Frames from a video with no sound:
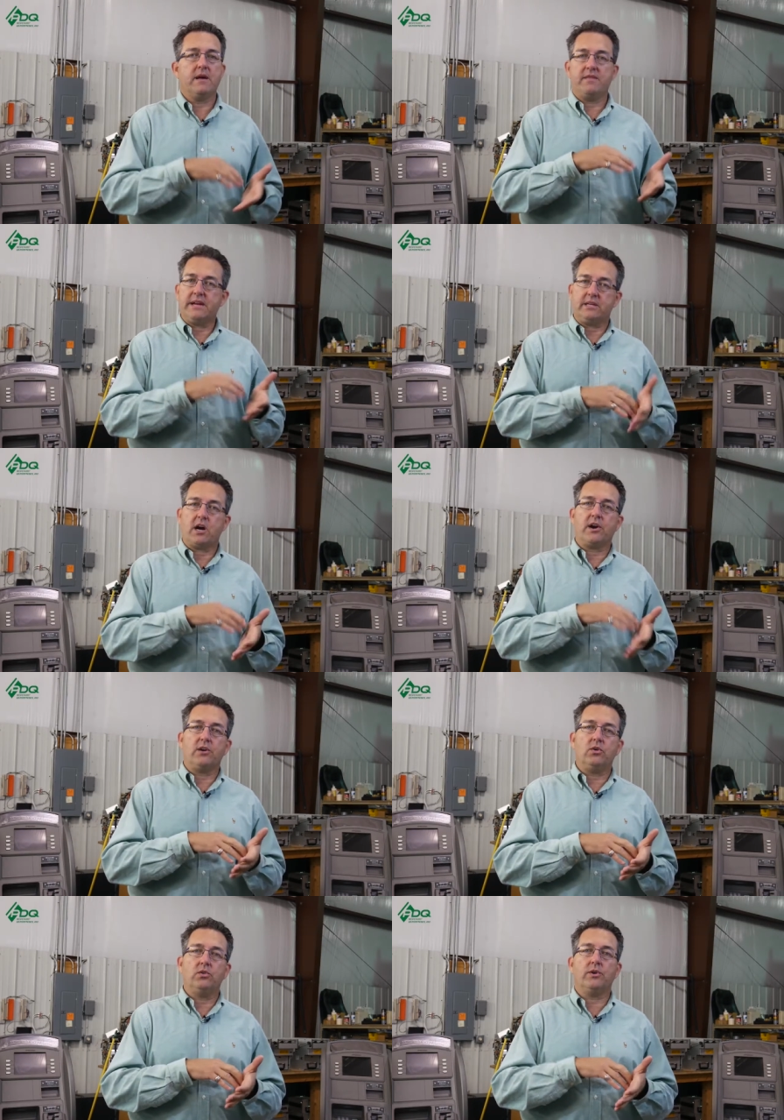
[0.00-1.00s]
That
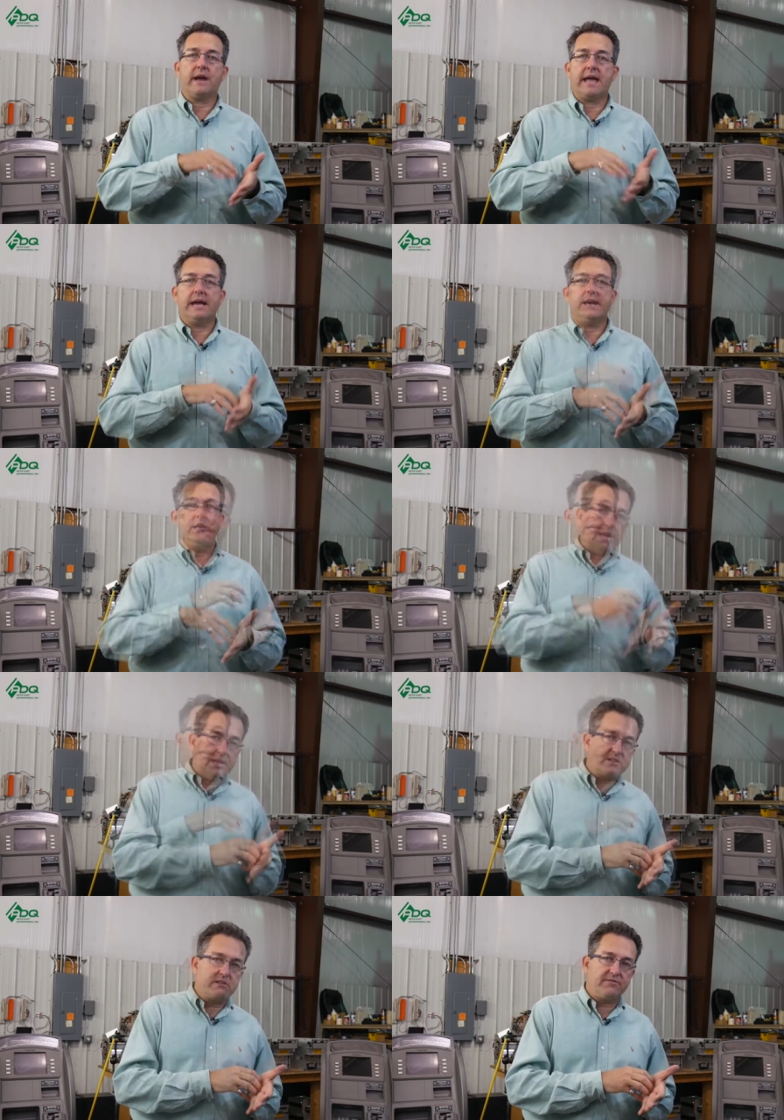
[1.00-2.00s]
cardholder had
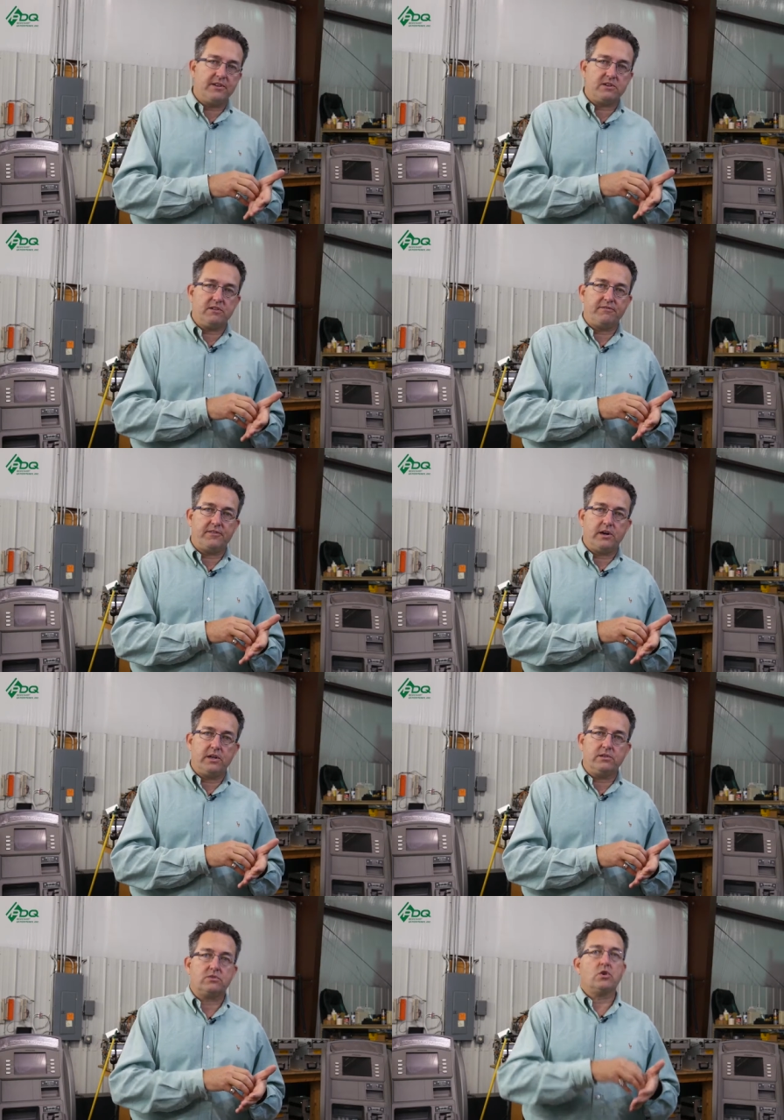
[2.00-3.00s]
insufficient
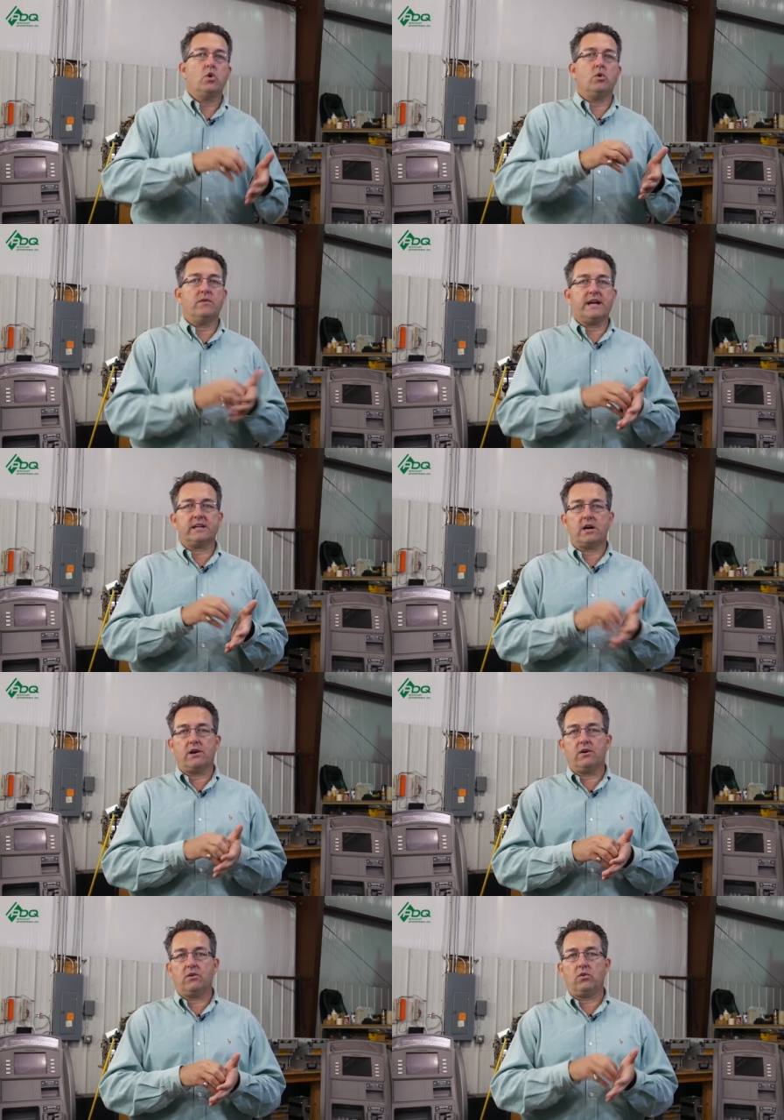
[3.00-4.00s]
funds, or that
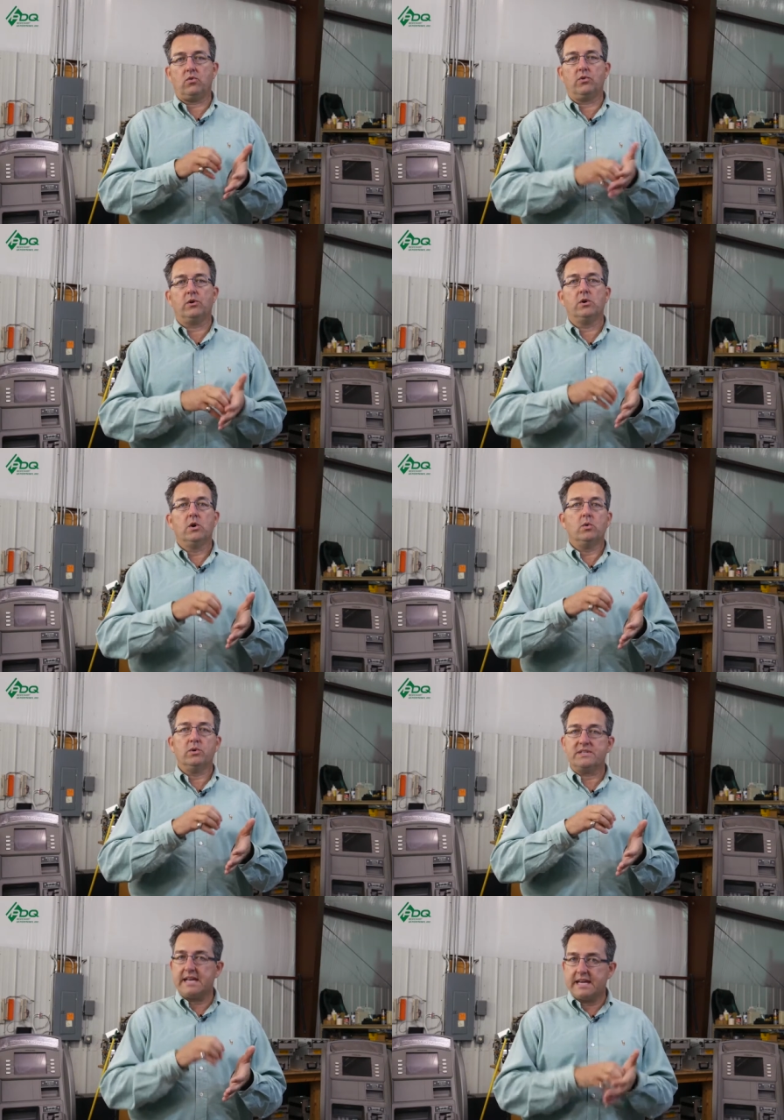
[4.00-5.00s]
cardholder
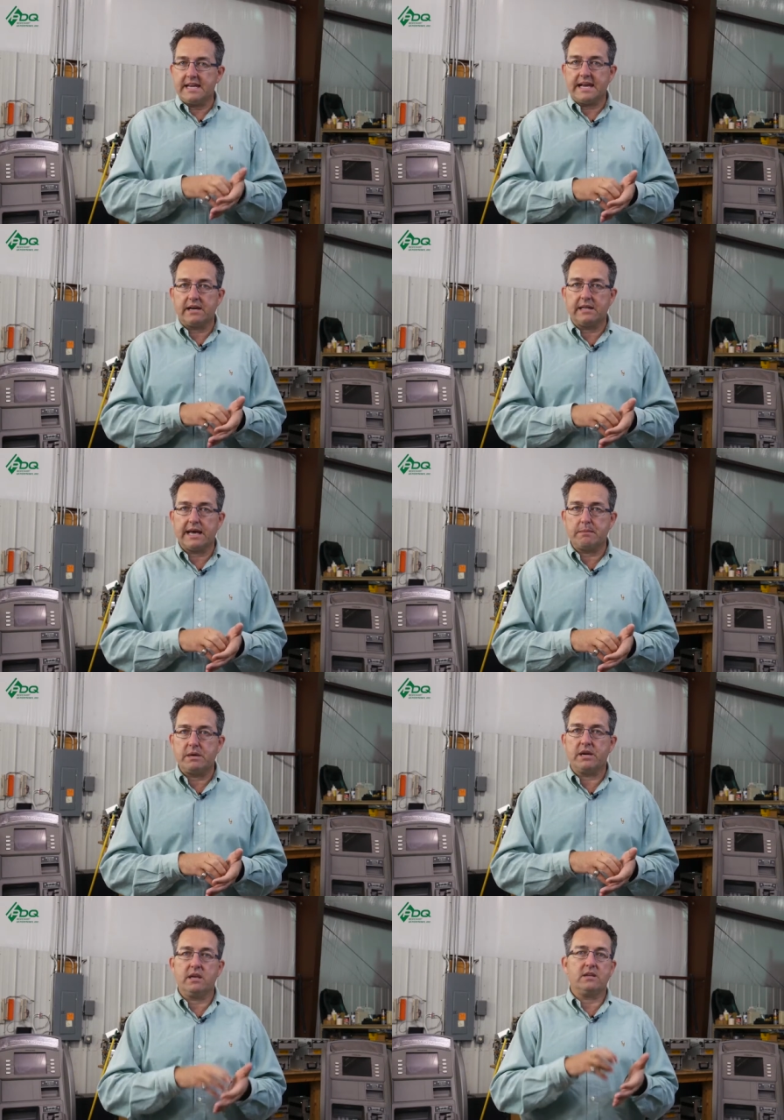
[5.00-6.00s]
was taking out a lot of
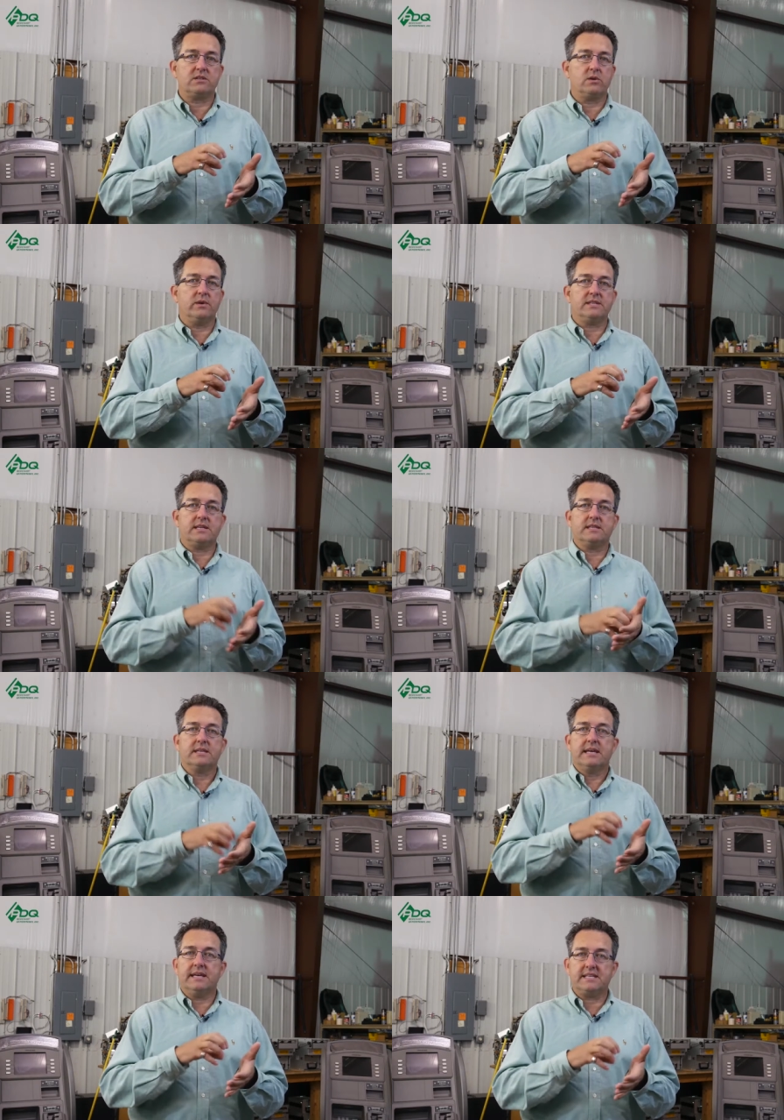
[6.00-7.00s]
money. So it says
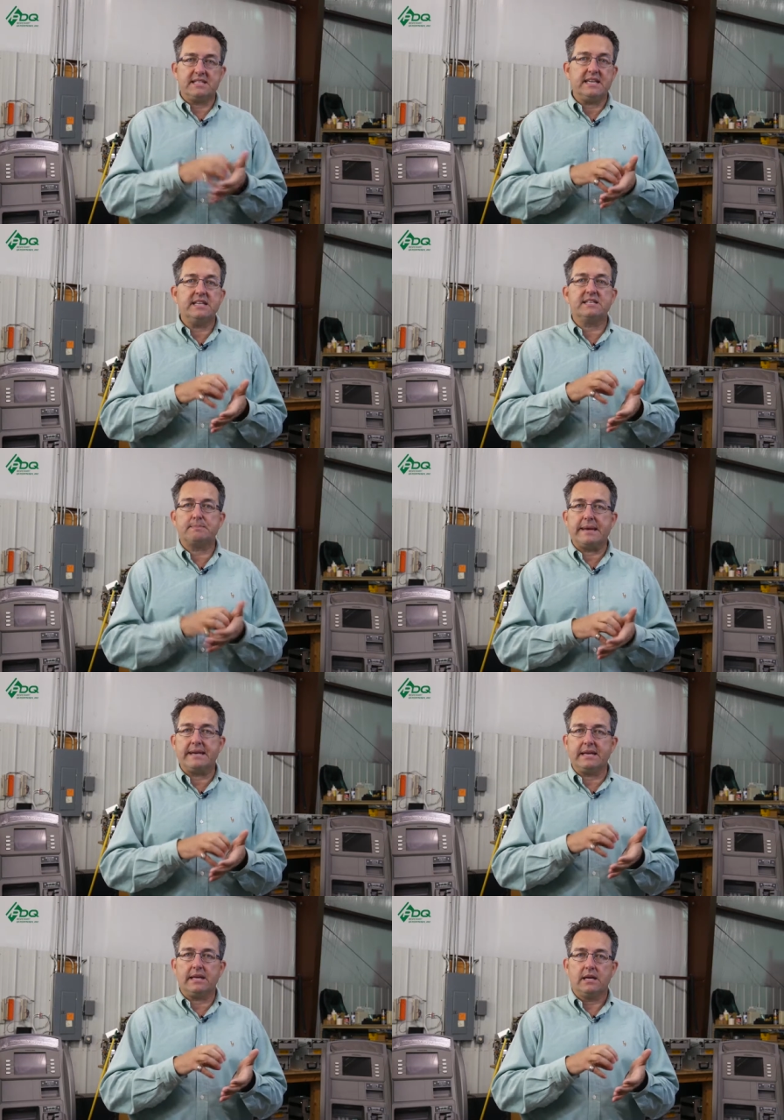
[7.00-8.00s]
exceed
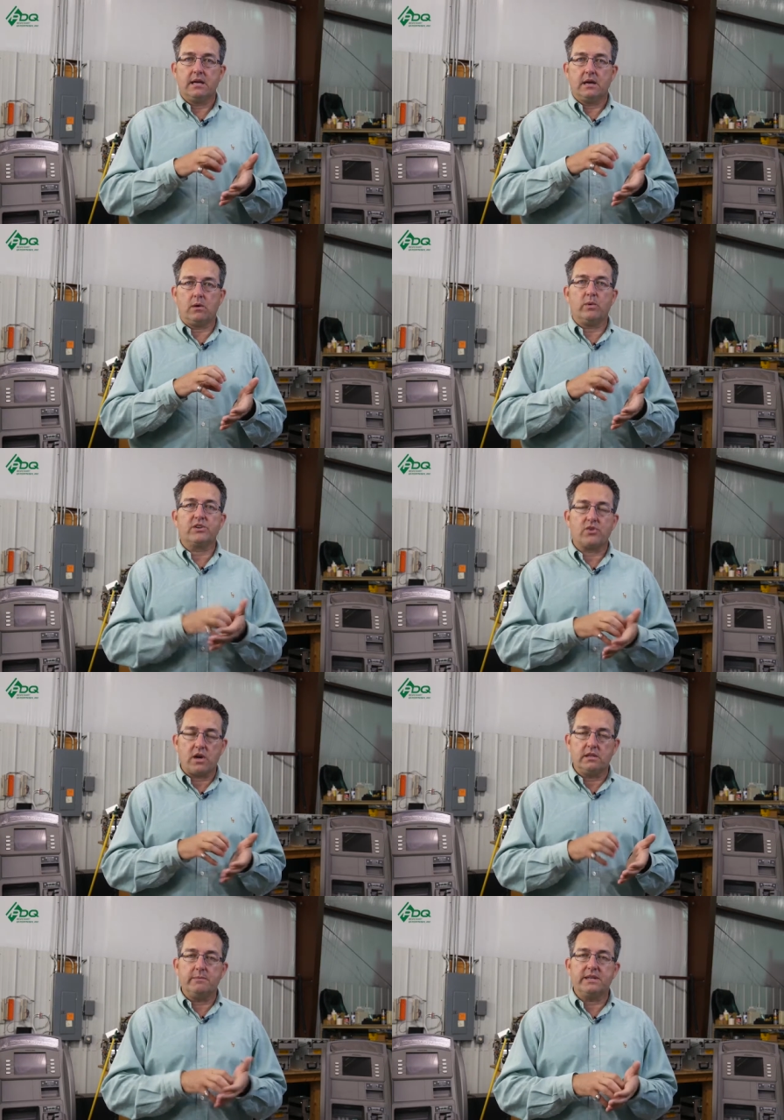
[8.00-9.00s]
spending or
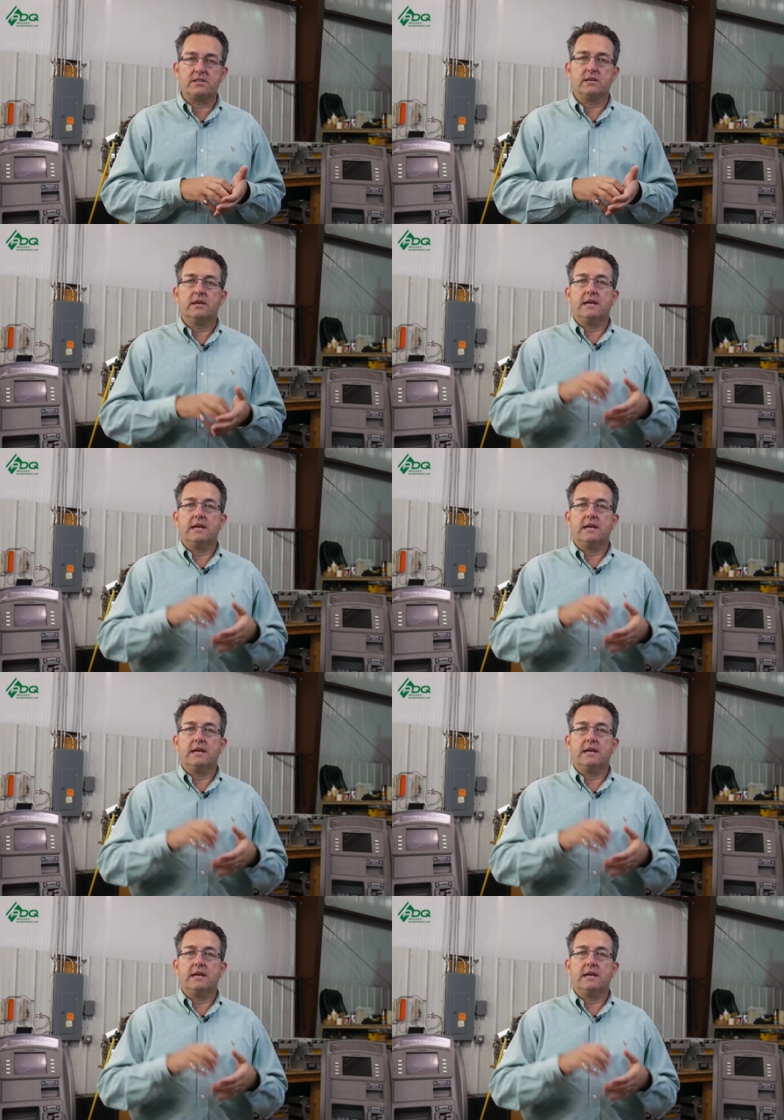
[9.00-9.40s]
withdrawal limits.